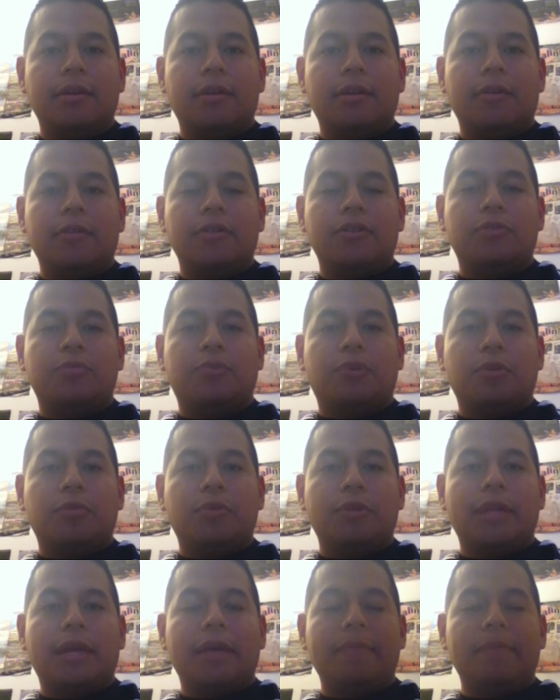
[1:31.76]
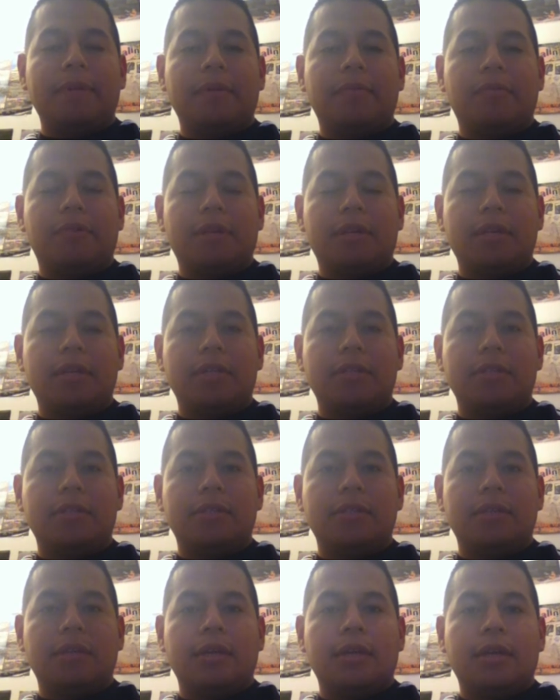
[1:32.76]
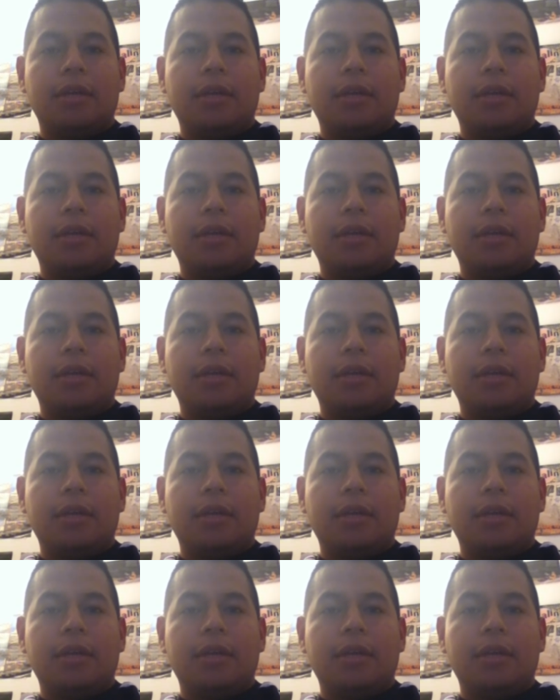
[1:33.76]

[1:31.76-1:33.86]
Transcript: You know, the sport would not be where it is